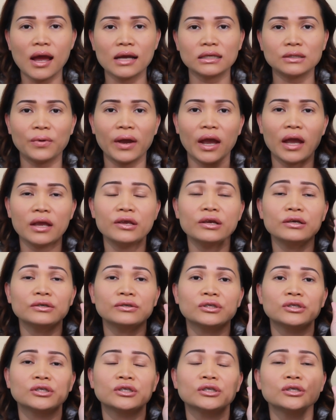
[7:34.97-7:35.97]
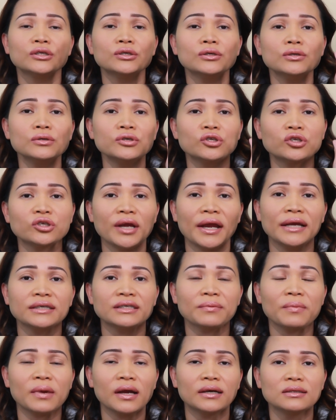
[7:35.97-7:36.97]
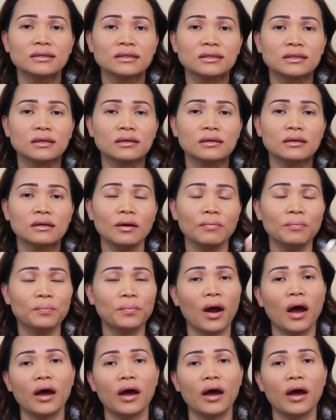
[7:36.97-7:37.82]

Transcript: That's why I use 2 shades of concealer,